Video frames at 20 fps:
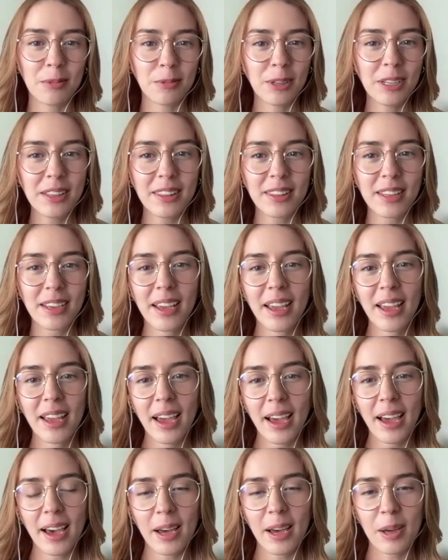with.
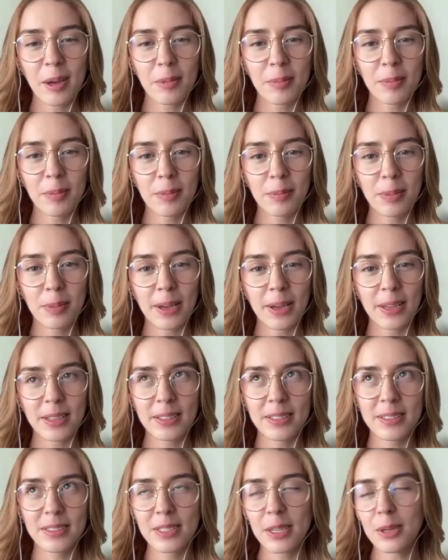But
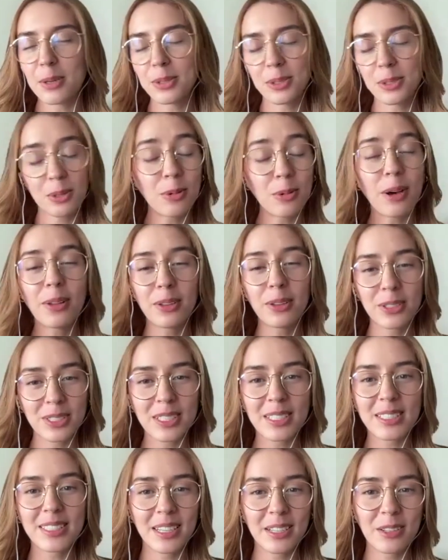so while there's
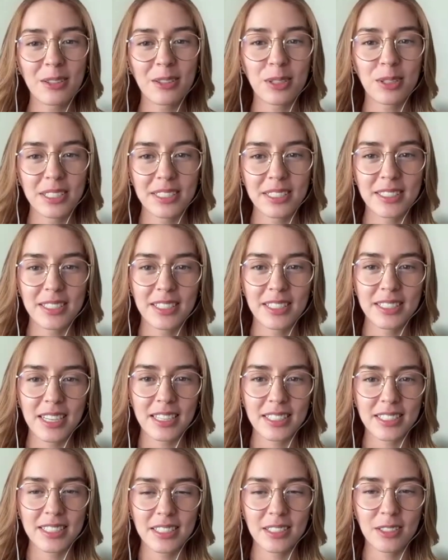this increase in
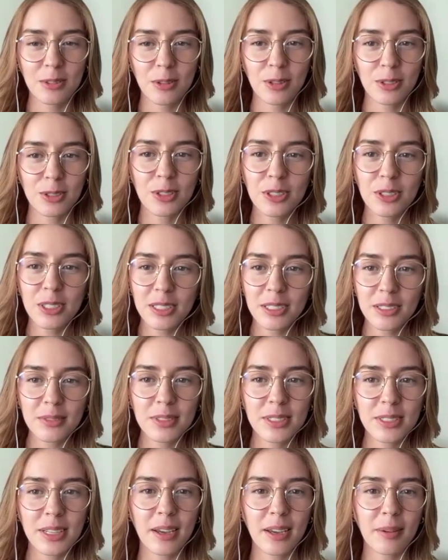testing new
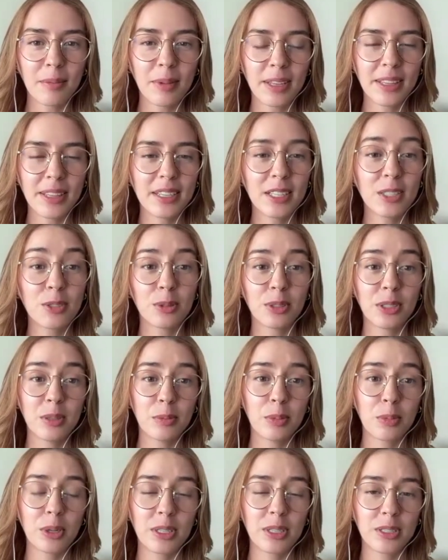alternatives, I think it's really
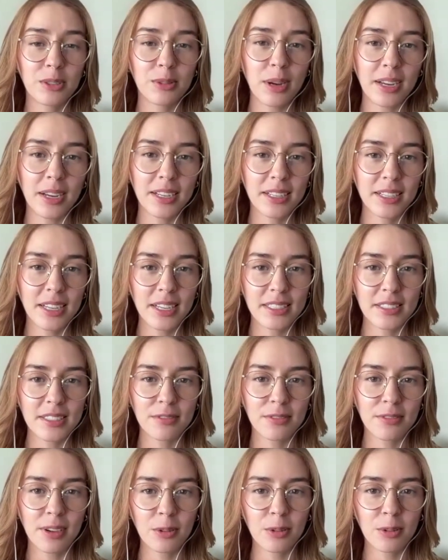important to recognize that
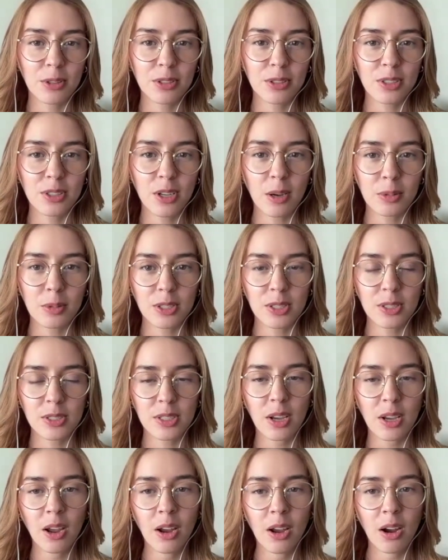founders' options
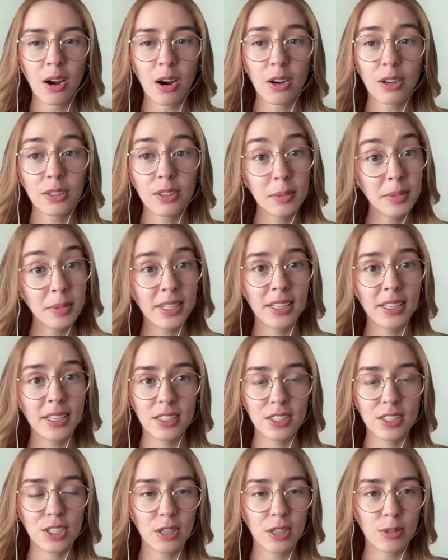are limited in
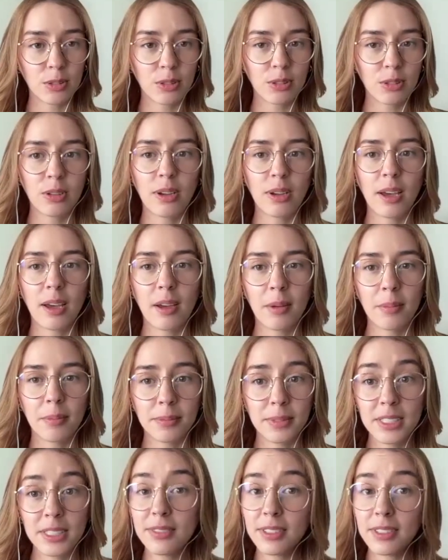general,
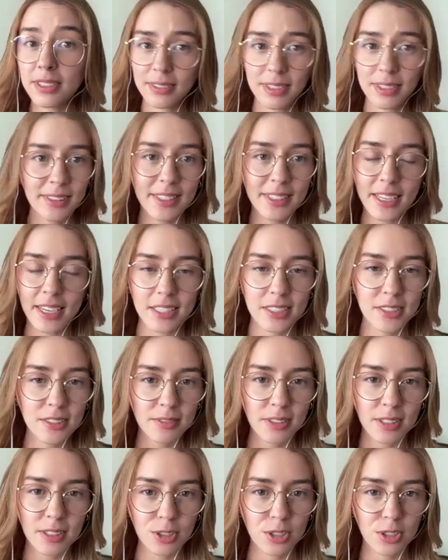even in the case of
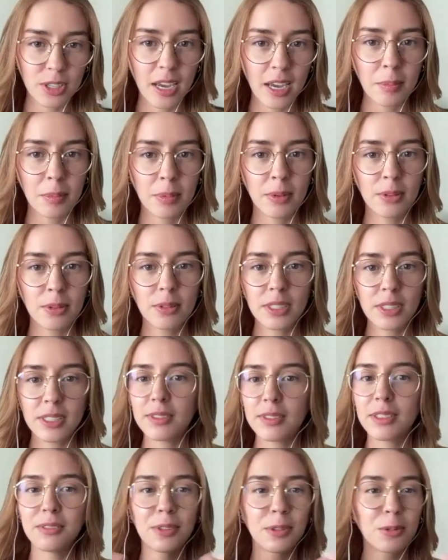venture capital, even
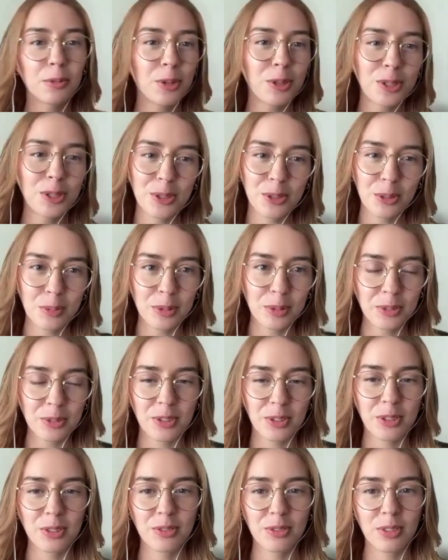if it were suitable
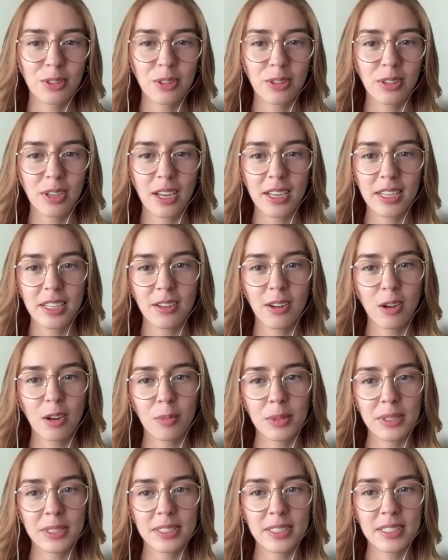for any and all
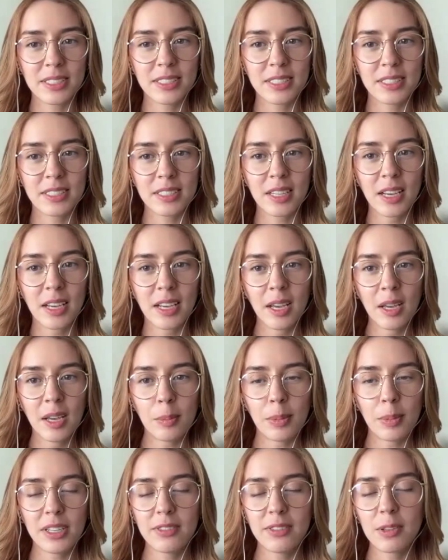businesses,
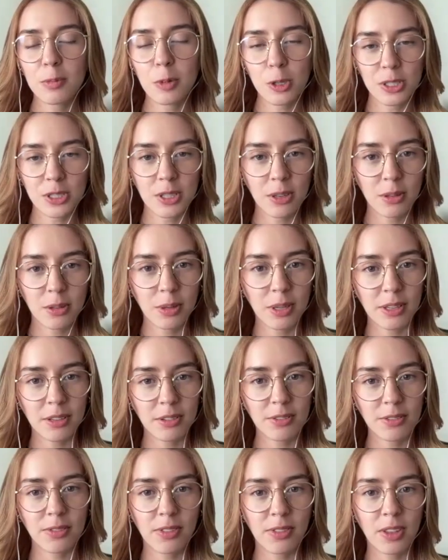but even more so if
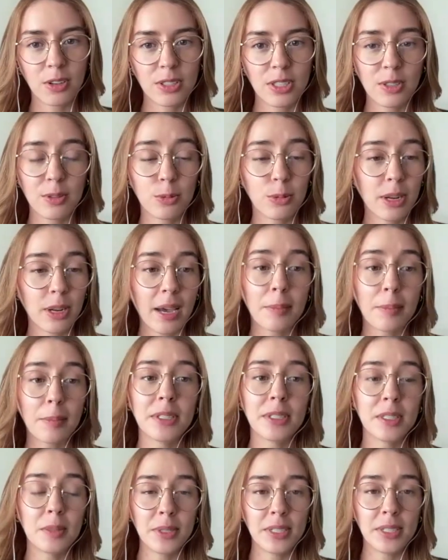there don't happen
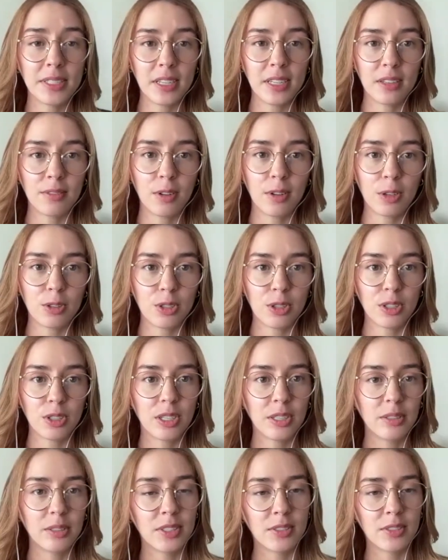to be a ton of
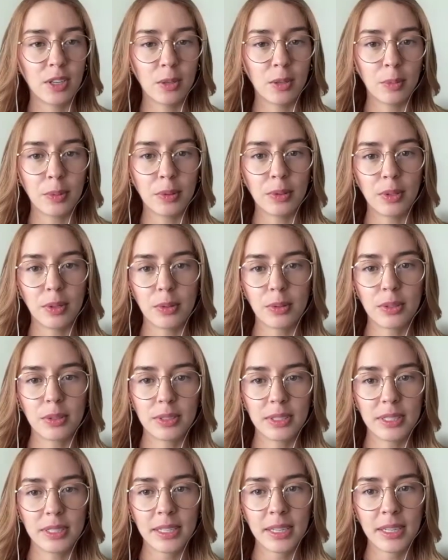alternatives available
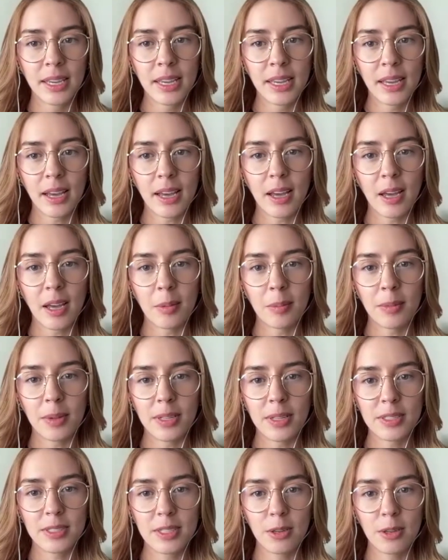locally.
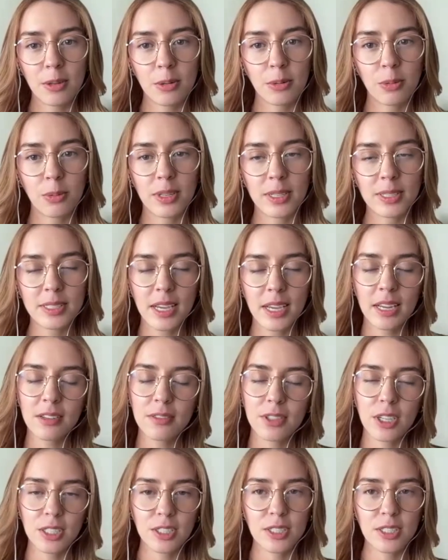And so this kind of
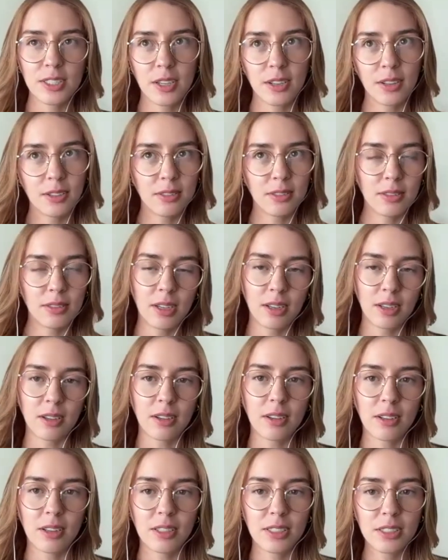touches on
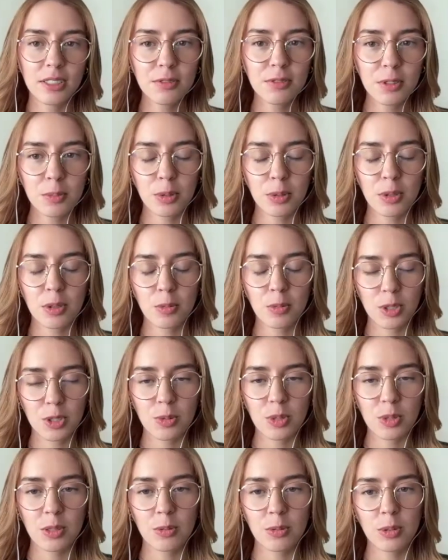a different point, which
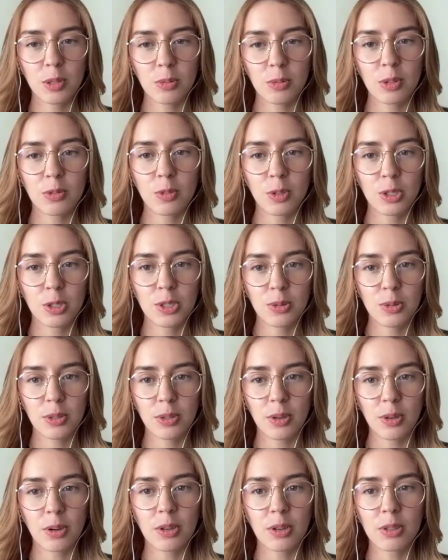we refer to in the
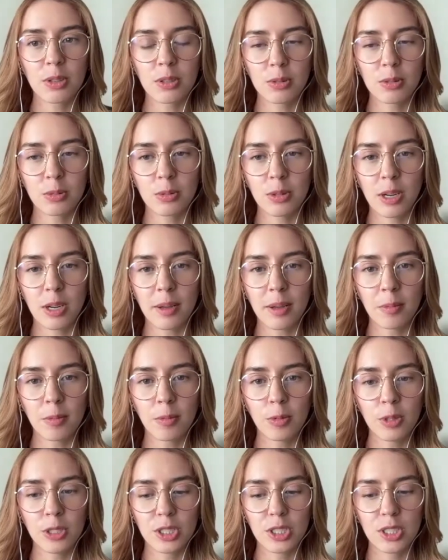article,
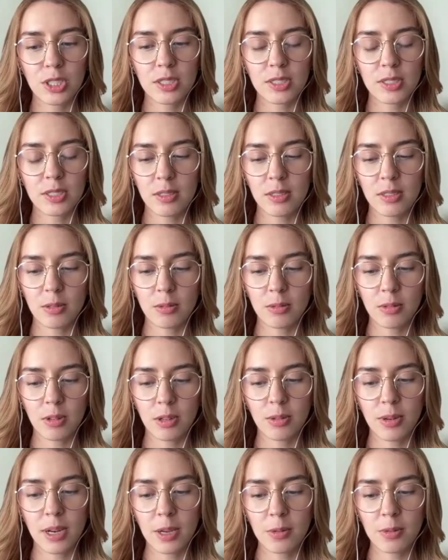which is
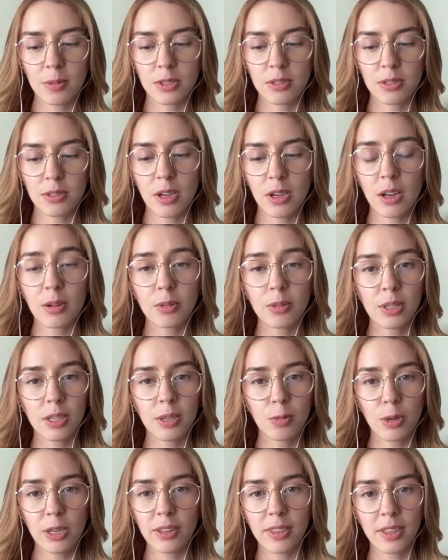around not only
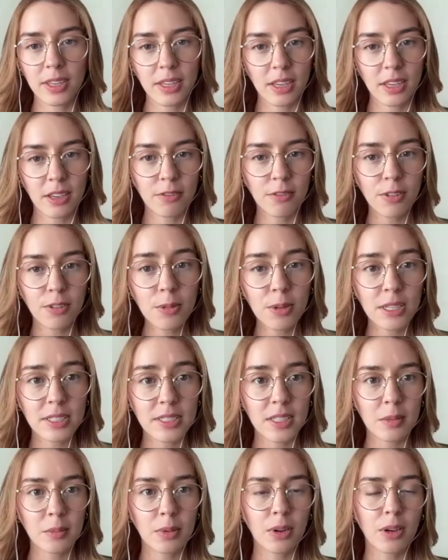rethinking
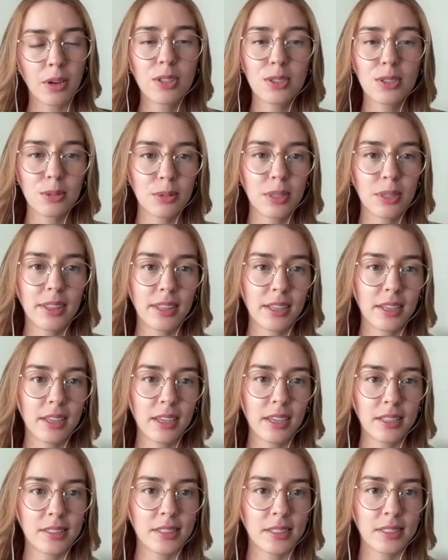fundraising, but also
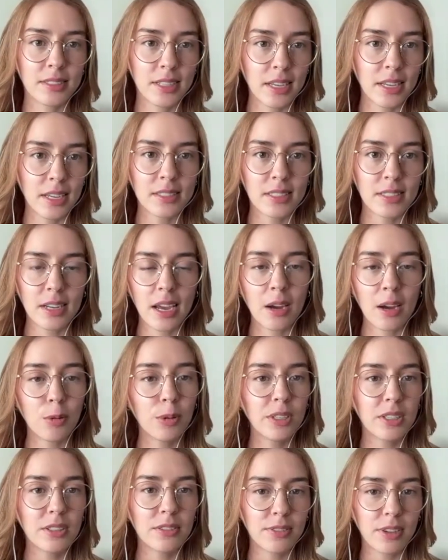rethinking success and how
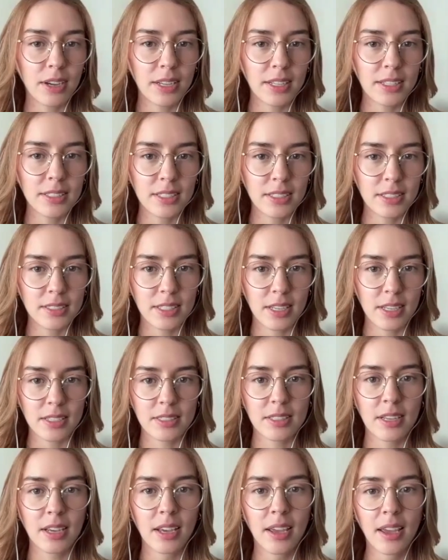we define success.
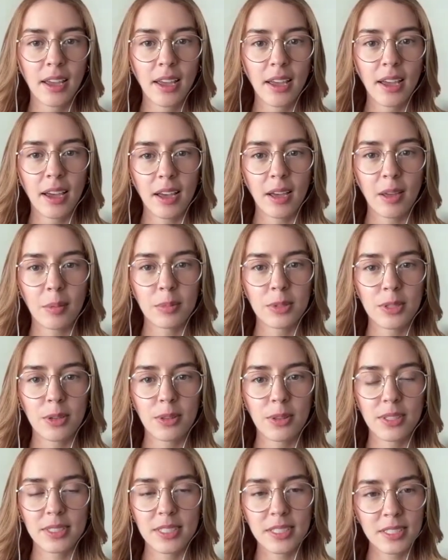So
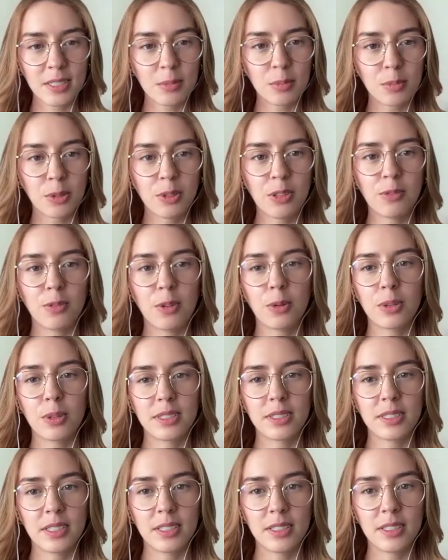the system really
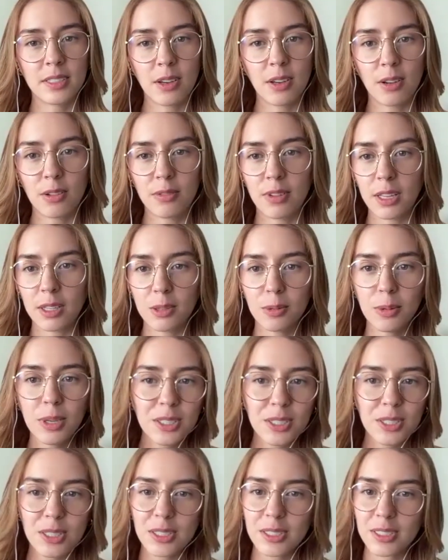focuses on
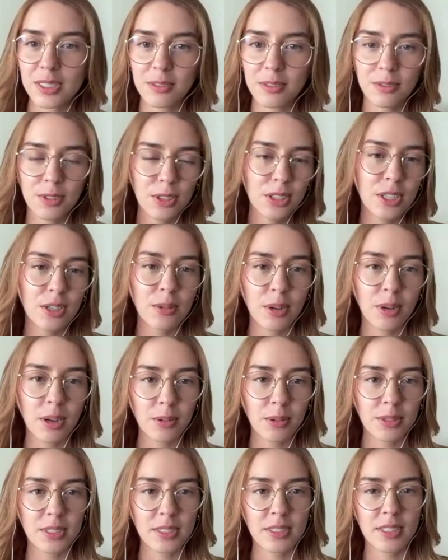valuations and funding
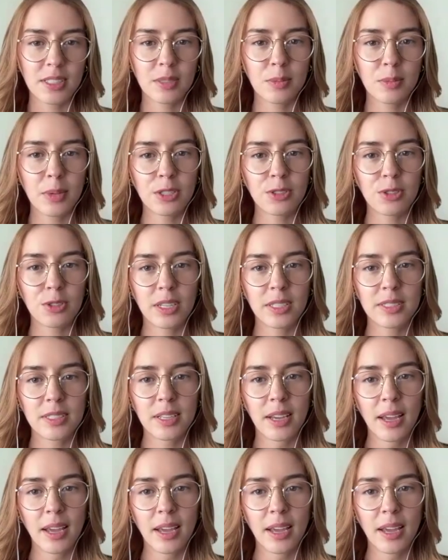rounds as these metrics.